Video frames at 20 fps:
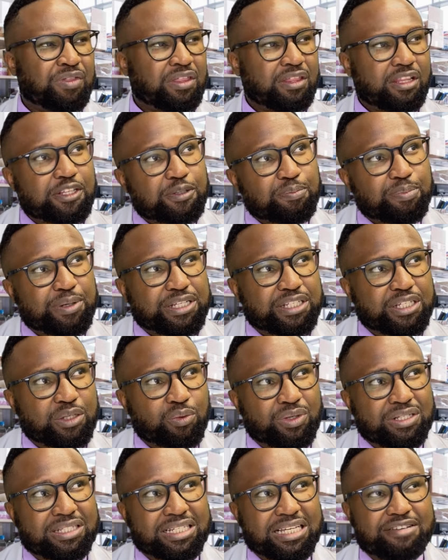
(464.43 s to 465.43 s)
this person
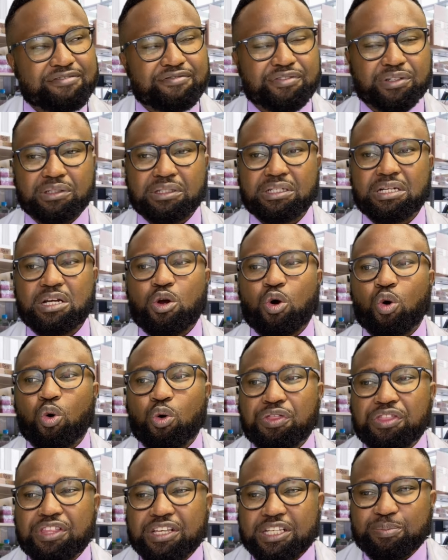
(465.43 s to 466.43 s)
was evil,
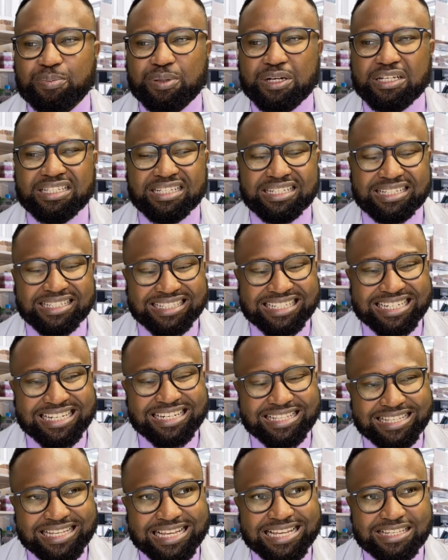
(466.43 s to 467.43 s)
or this person
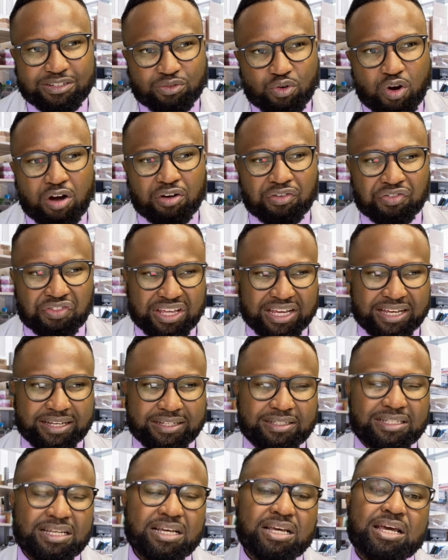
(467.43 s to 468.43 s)
did these wrong
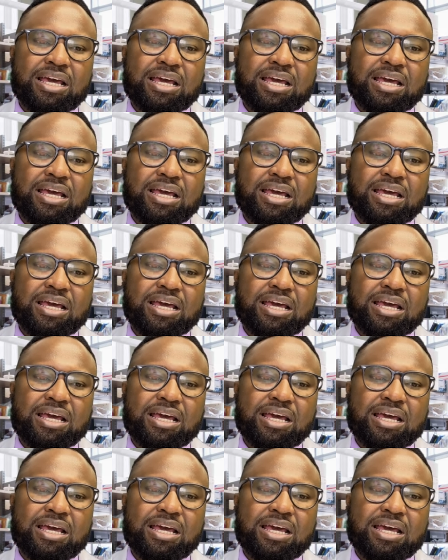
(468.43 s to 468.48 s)
things,